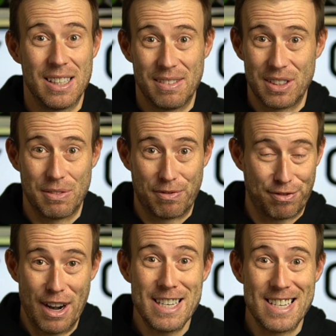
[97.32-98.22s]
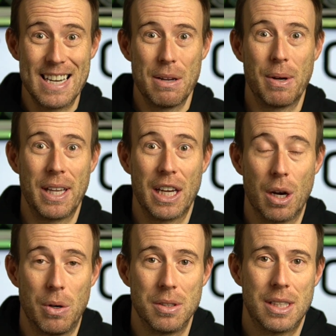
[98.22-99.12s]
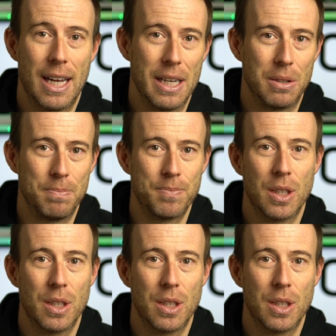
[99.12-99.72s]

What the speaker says: frenzy when they go on sale.